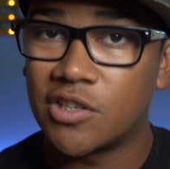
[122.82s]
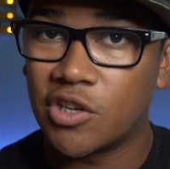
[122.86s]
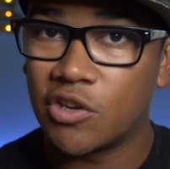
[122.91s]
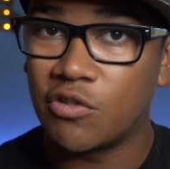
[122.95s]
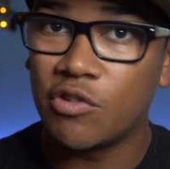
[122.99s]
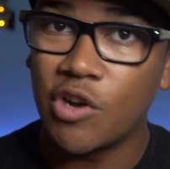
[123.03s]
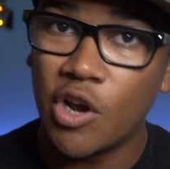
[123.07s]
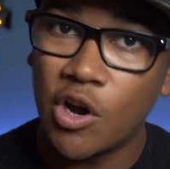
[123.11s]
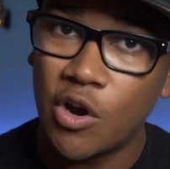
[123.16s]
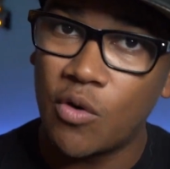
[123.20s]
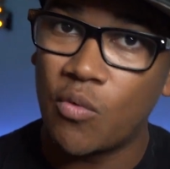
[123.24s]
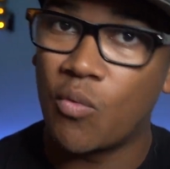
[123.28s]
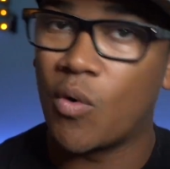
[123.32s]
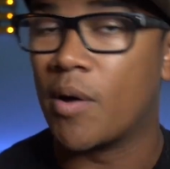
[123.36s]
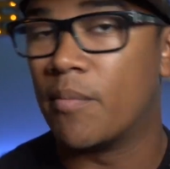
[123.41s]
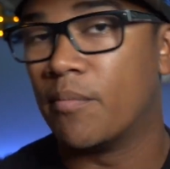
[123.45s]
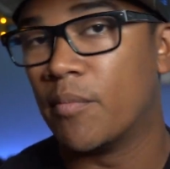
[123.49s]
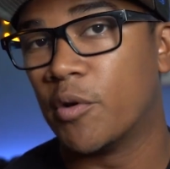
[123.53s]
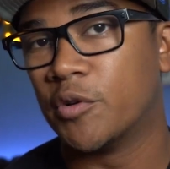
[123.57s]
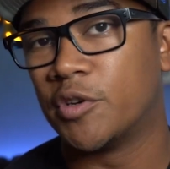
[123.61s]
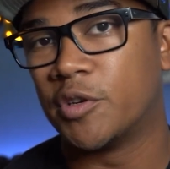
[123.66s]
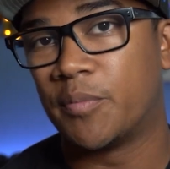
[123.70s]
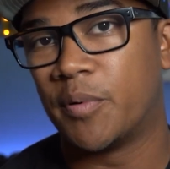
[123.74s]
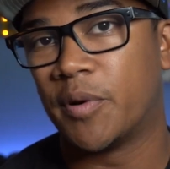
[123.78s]
so you know what
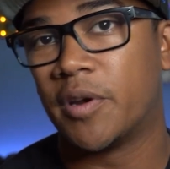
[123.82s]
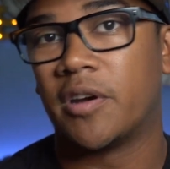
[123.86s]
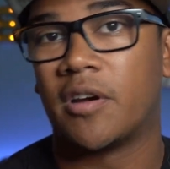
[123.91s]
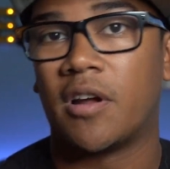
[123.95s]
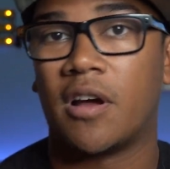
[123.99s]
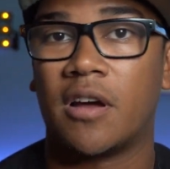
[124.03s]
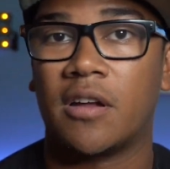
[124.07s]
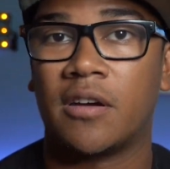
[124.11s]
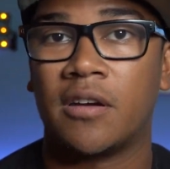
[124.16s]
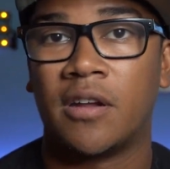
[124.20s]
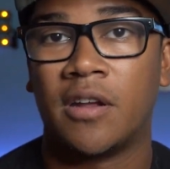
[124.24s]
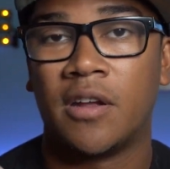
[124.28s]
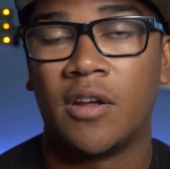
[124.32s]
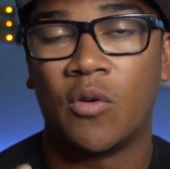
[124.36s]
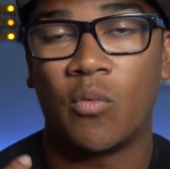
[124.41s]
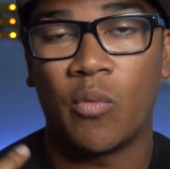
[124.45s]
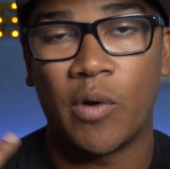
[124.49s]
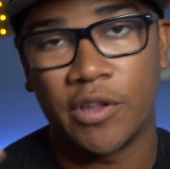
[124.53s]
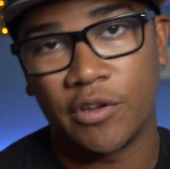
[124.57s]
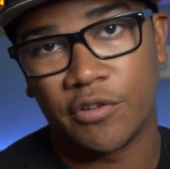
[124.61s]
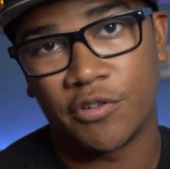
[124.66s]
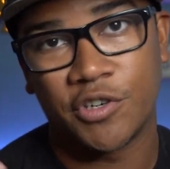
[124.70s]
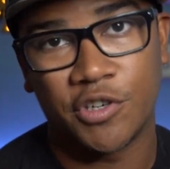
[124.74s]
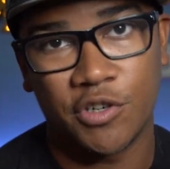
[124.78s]
mode to put it on
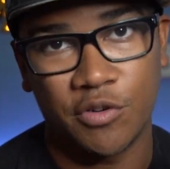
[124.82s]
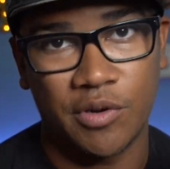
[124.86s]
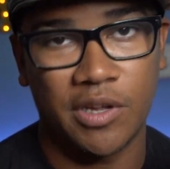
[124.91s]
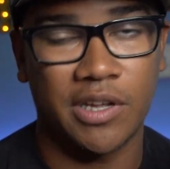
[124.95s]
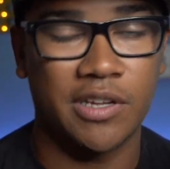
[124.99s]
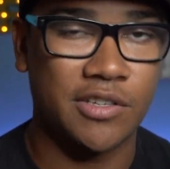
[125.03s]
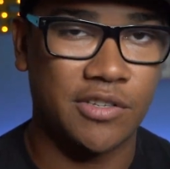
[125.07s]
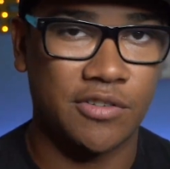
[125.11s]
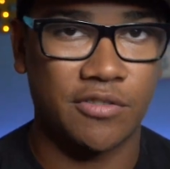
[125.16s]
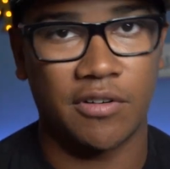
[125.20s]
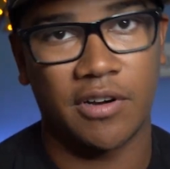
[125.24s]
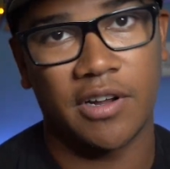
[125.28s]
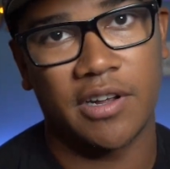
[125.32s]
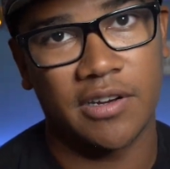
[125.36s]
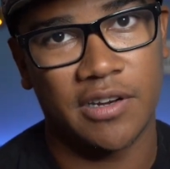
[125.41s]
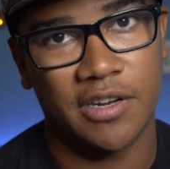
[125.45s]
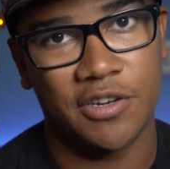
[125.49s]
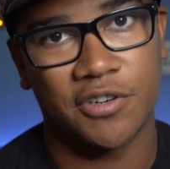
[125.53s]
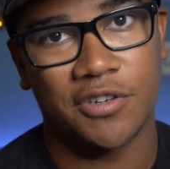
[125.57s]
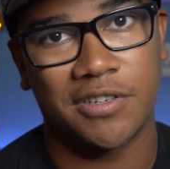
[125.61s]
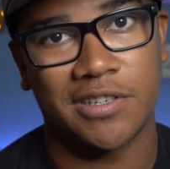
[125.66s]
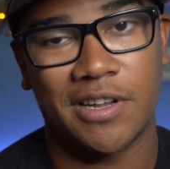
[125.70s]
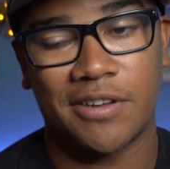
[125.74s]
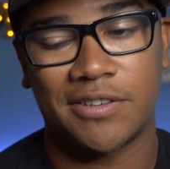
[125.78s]
when you're shooting in certain
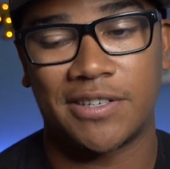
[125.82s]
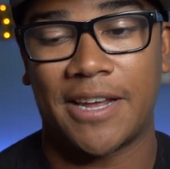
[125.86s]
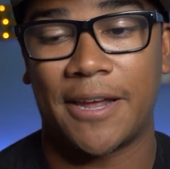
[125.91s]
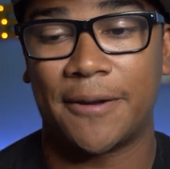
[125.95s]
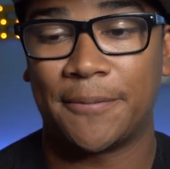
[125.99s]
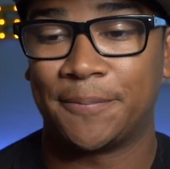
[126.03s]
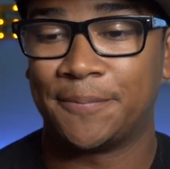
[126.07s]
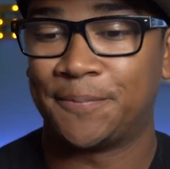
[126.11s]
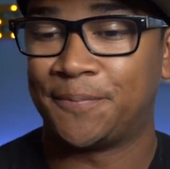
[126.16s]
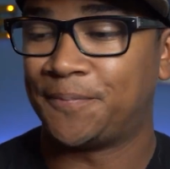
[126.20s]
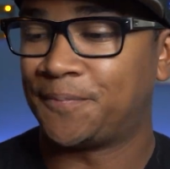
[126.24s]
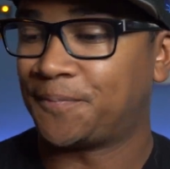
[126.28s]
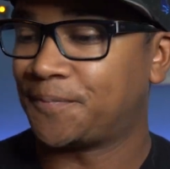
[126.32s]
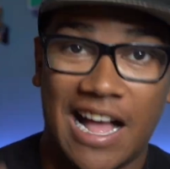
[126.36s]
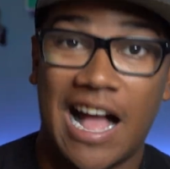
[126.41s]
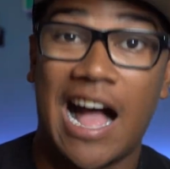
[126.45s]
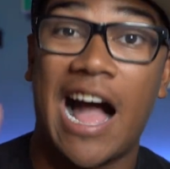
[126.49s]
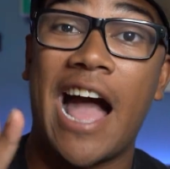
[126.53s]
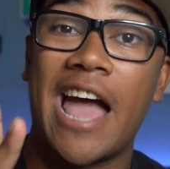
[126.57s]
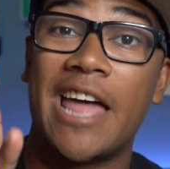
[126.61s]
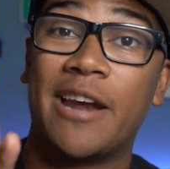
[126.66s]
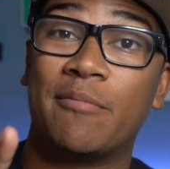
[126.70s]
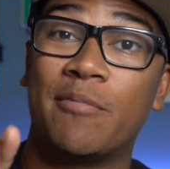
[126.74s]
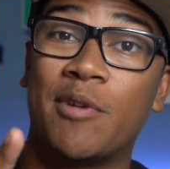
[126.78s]
conditions outside.
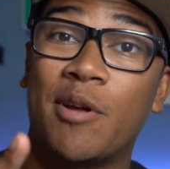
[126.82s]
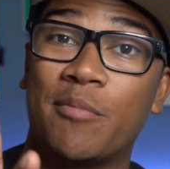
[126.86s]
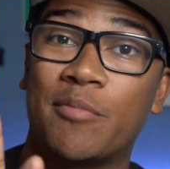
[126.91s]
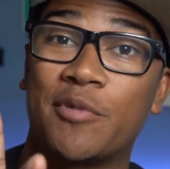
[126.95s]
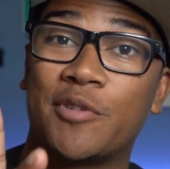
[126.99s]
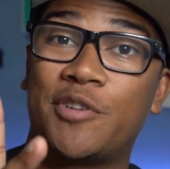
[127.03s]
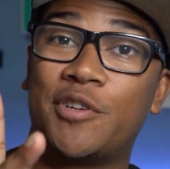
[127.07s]
Item number